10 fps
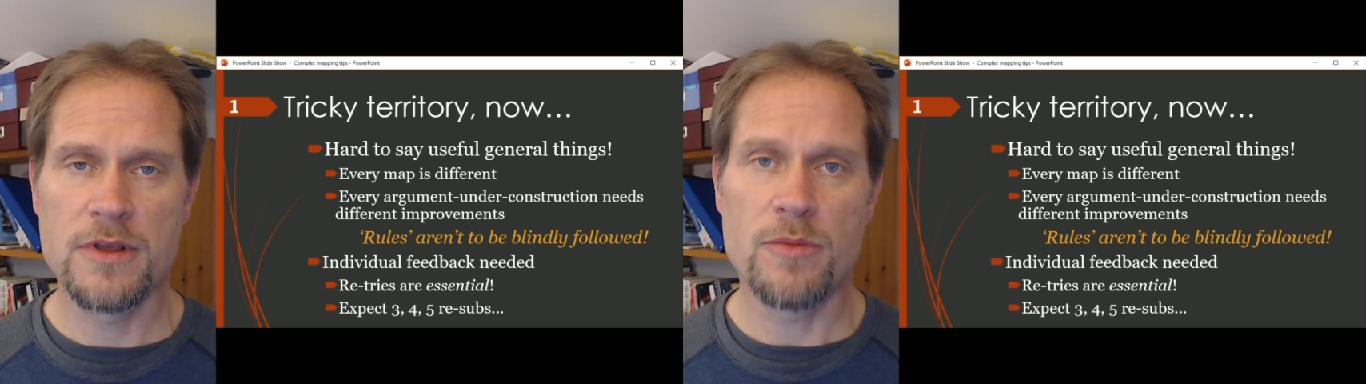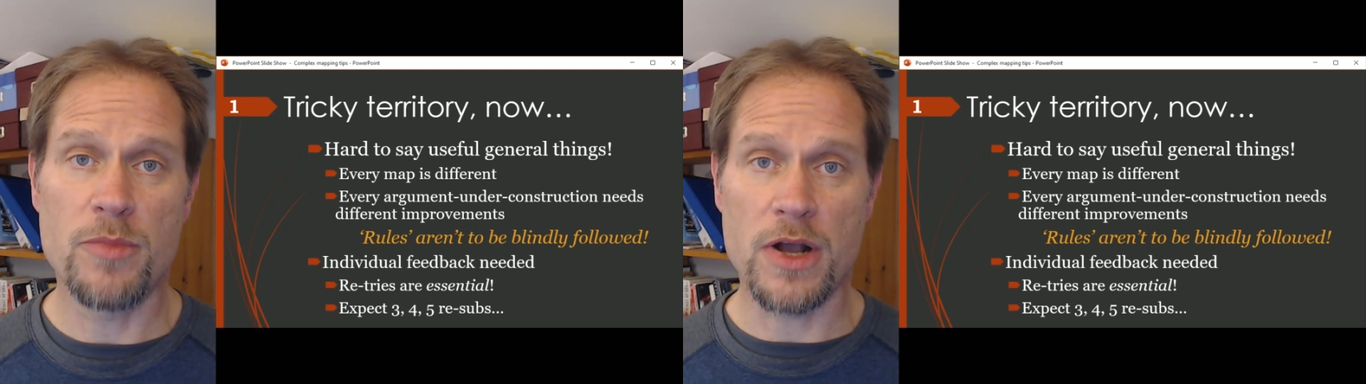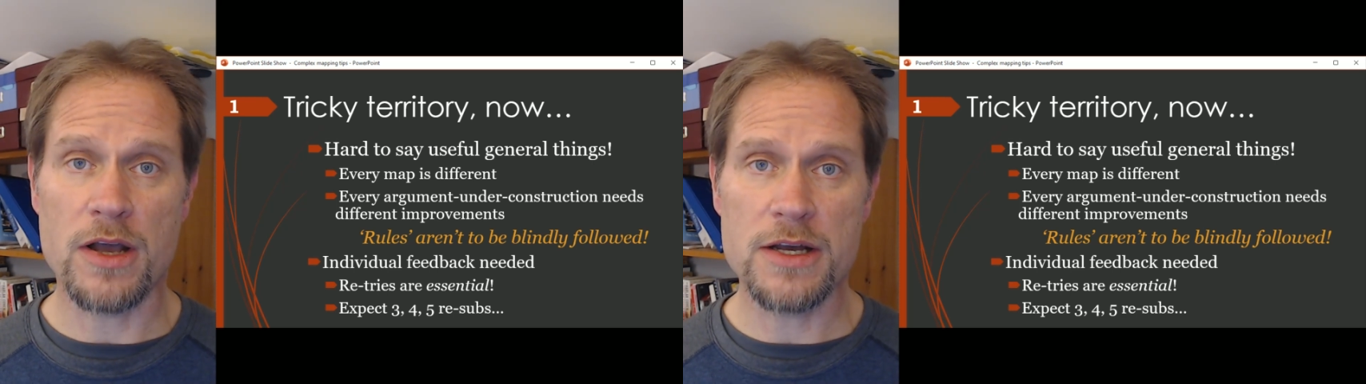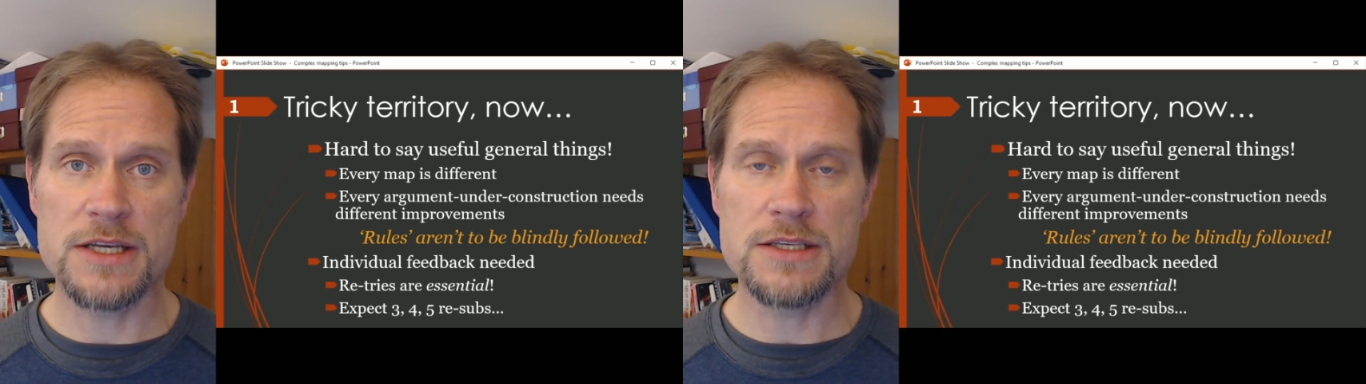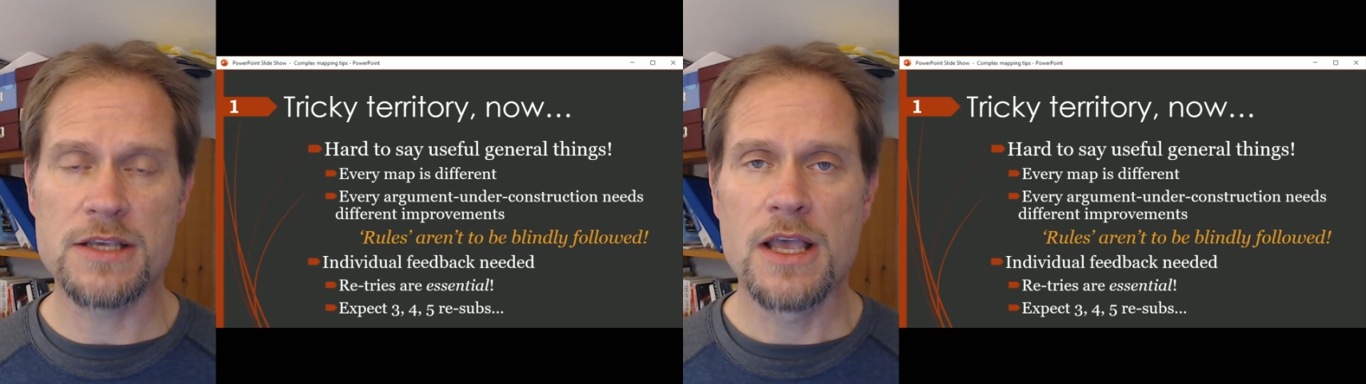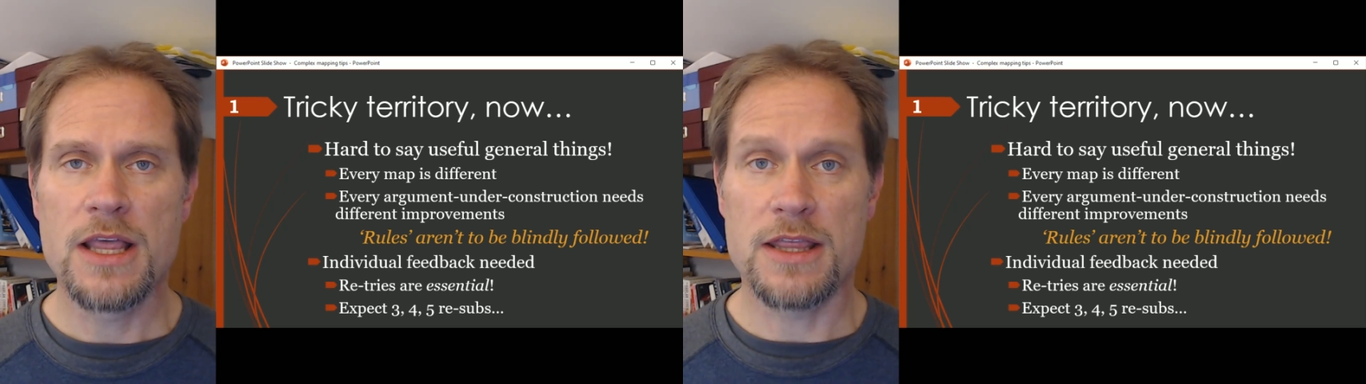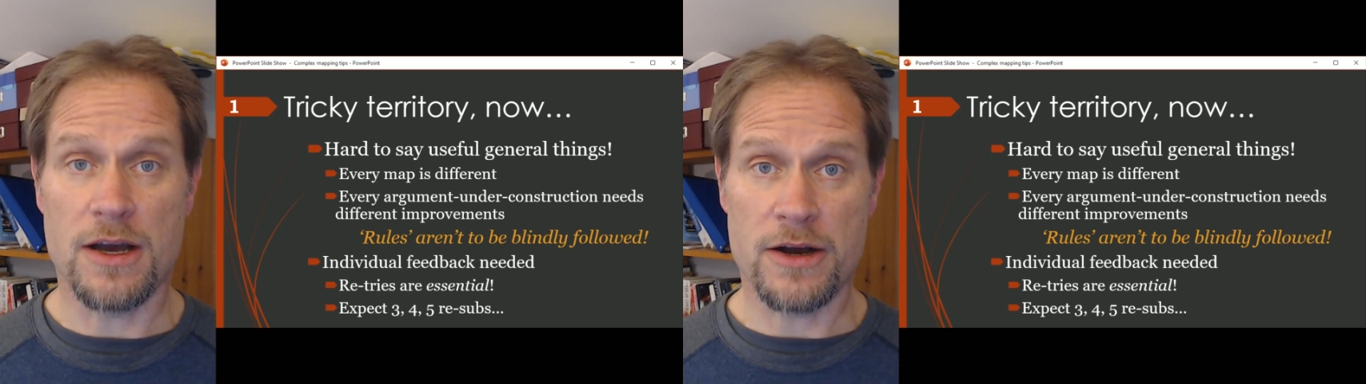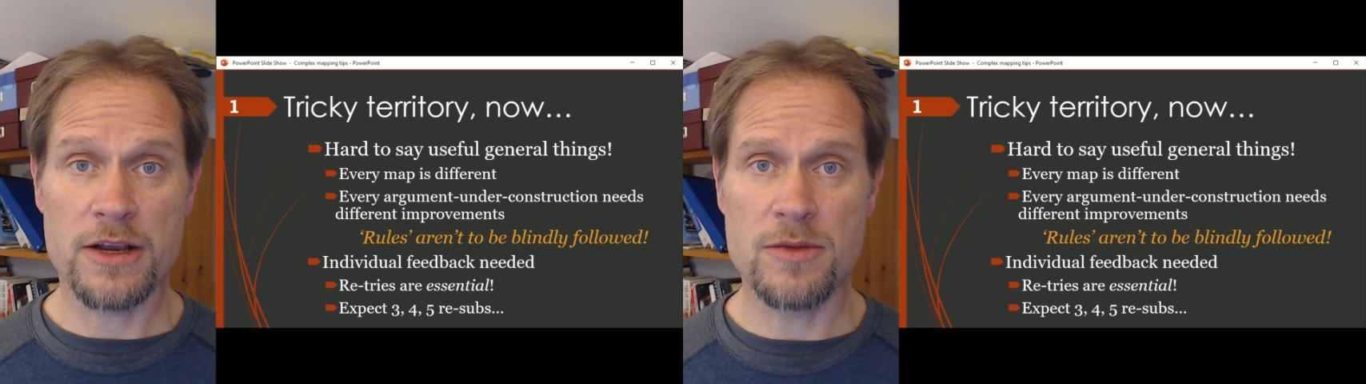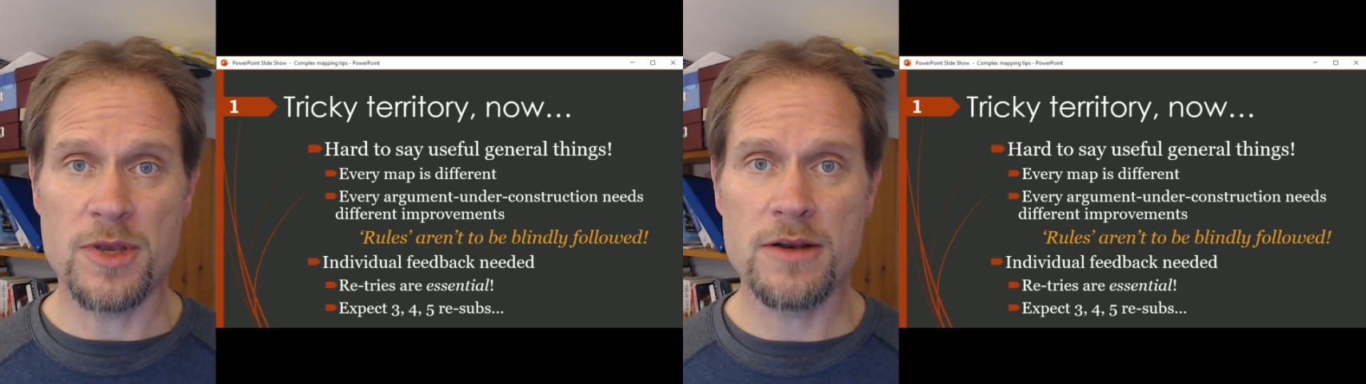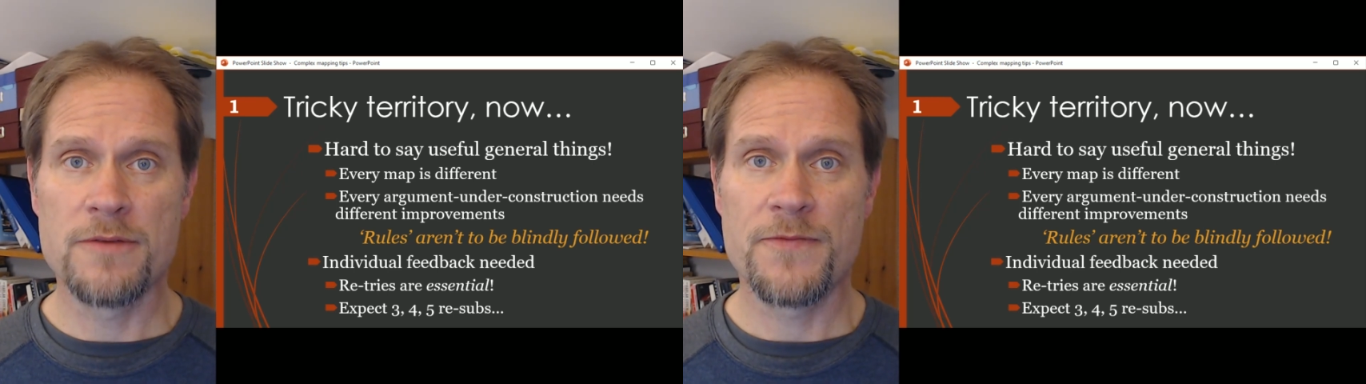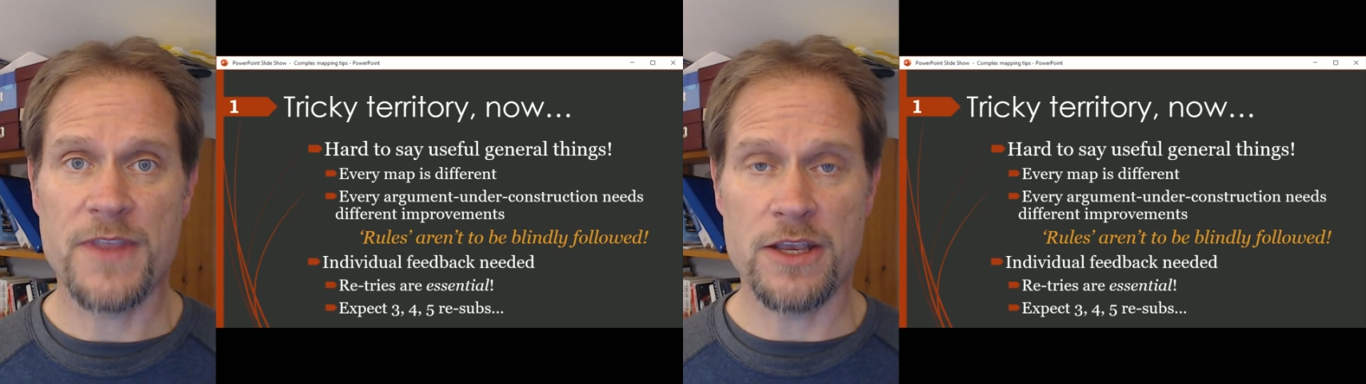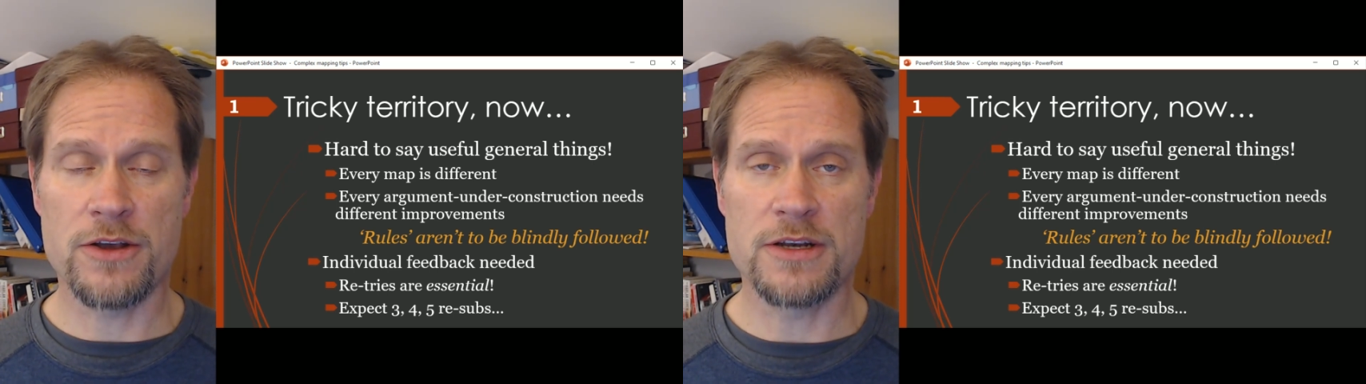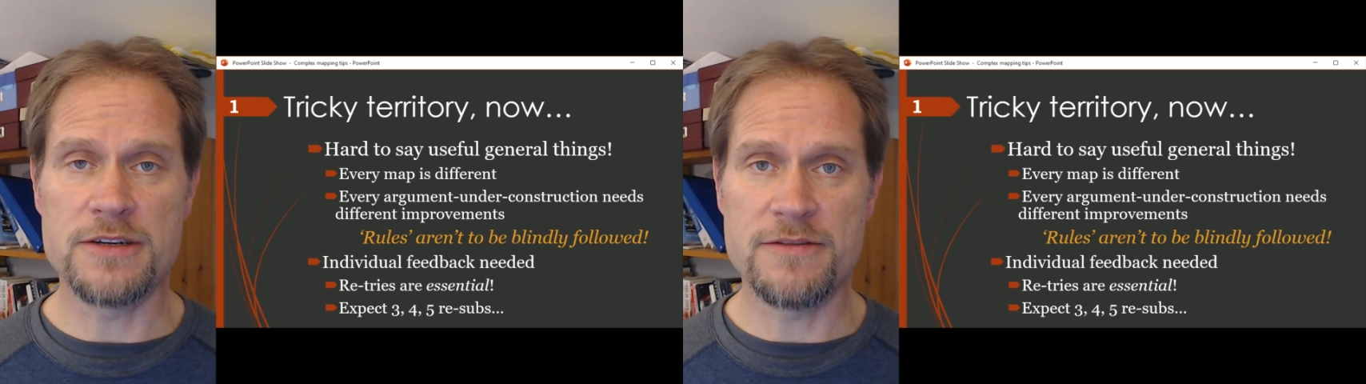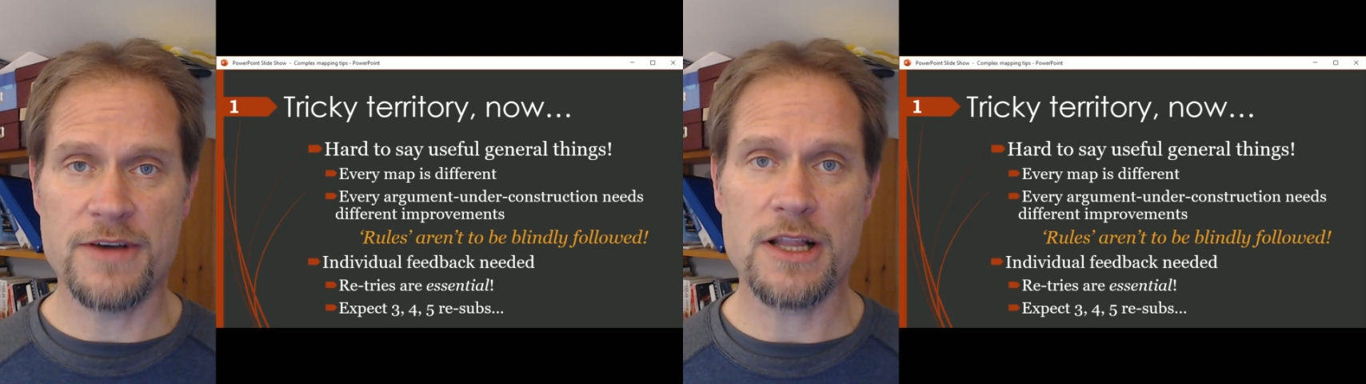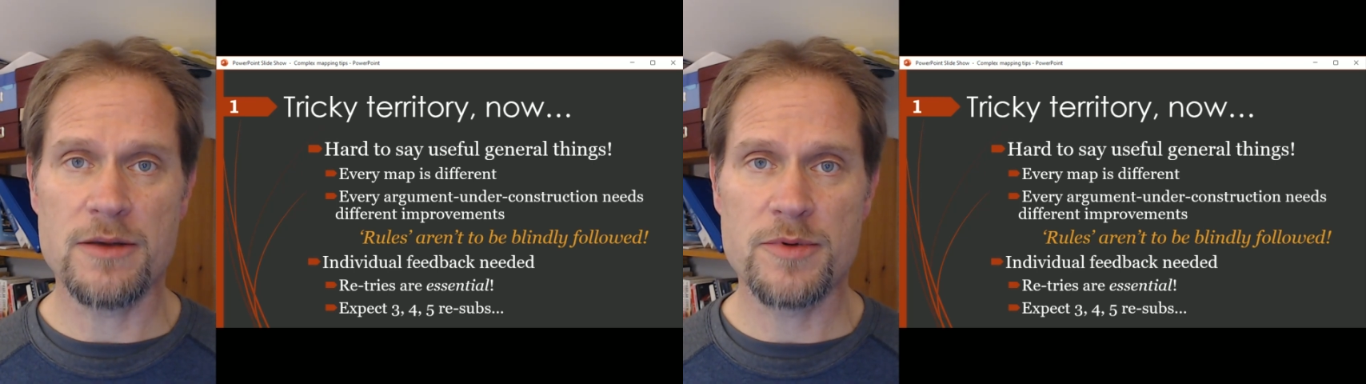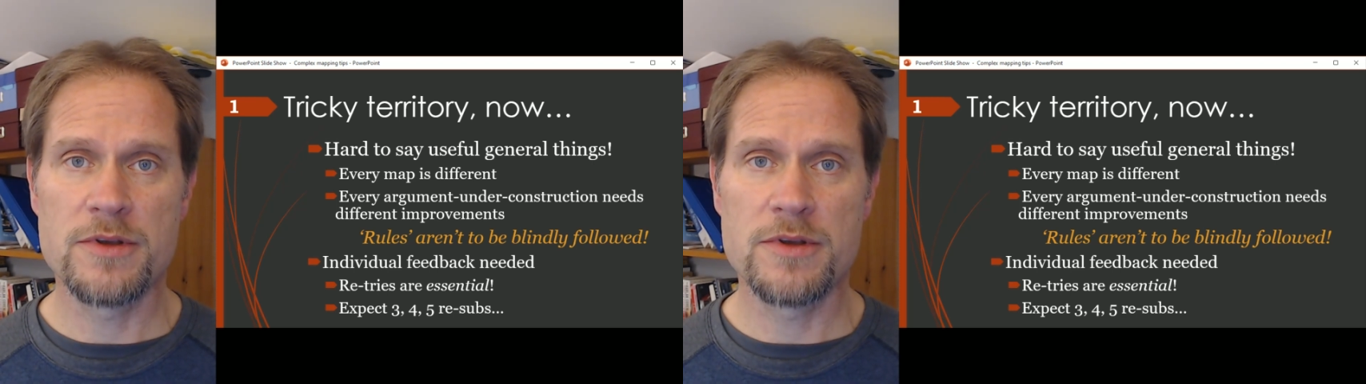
because the argument that you're going to develop